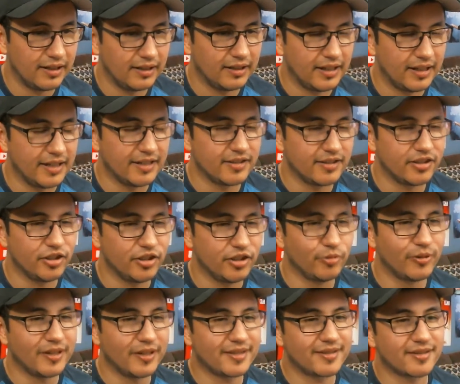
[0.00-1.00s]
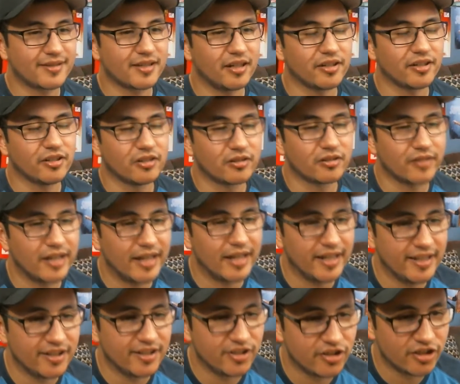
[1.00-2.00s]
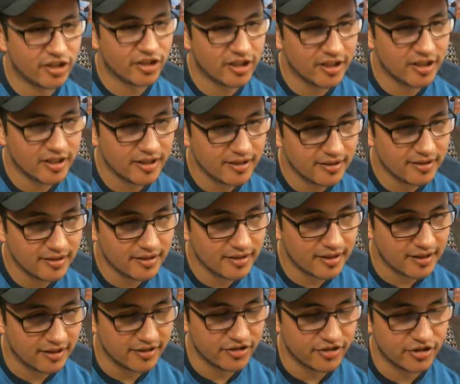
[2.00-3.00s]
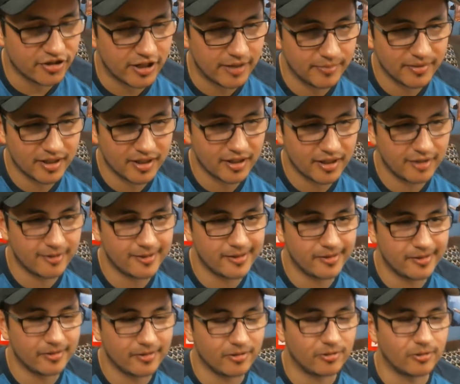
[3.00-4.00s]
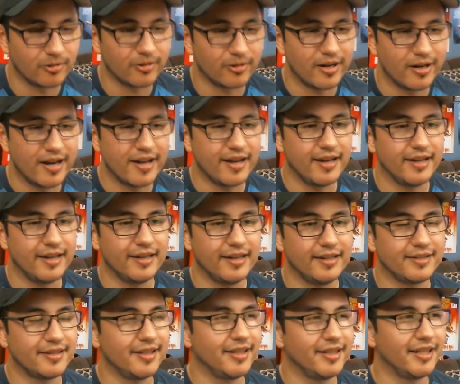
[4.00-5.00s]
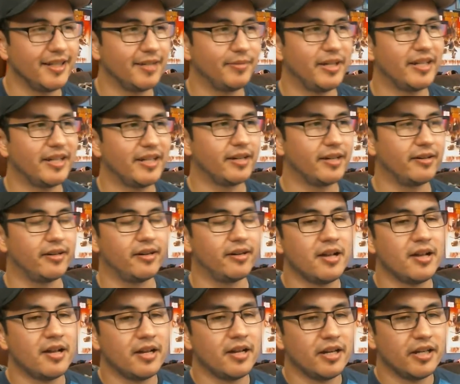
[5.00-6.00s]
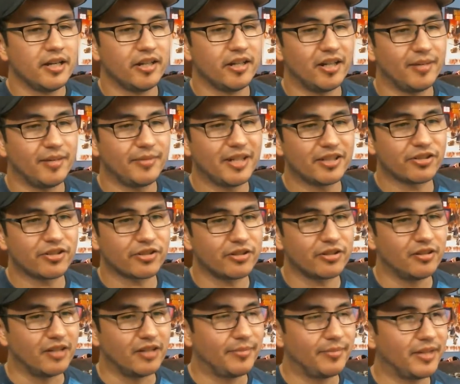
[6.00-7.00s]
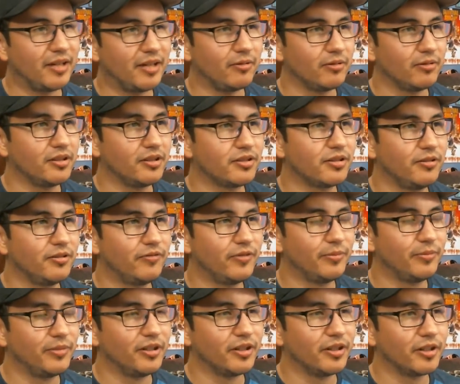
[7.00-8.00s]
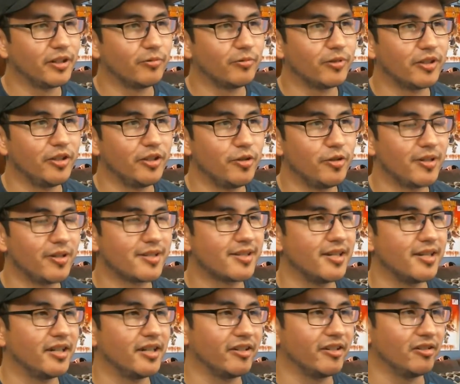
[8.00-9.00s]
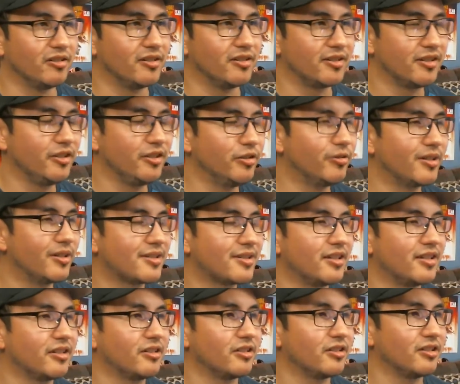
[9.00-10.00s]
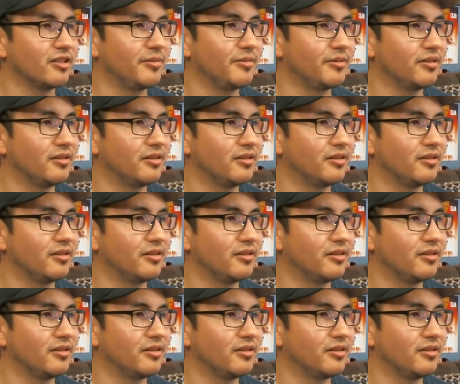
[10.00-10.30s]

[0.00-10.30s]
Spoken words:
Is US Cellular a GEM carrier or a CDMA carrier? I'm not sure. I'm not really too familiar with US Cellular. US Cellular.